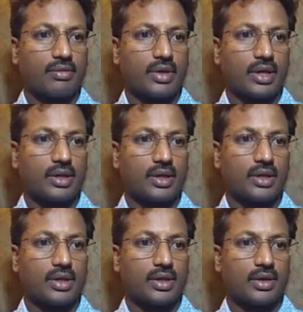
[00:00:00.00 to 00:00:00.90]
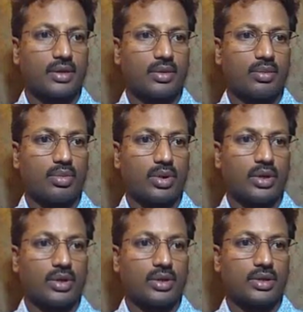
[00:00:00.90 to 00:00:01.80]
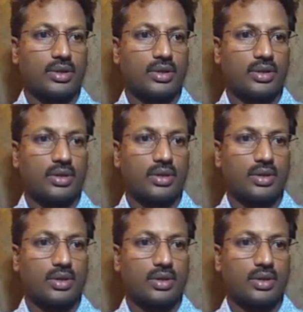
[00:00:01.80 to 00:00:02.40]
like where that point is.